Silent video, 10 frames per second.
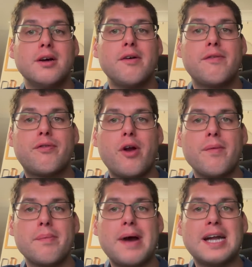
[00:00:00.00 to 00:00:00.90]
from
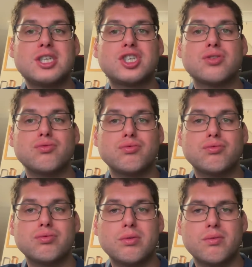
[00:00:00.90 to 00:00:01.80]
the match
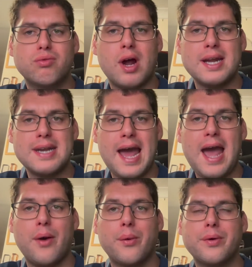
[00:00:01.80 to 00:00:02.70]
right
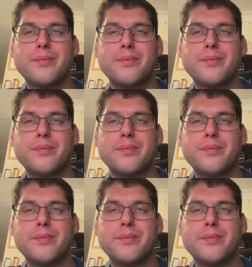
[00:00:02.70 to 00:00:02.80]
now.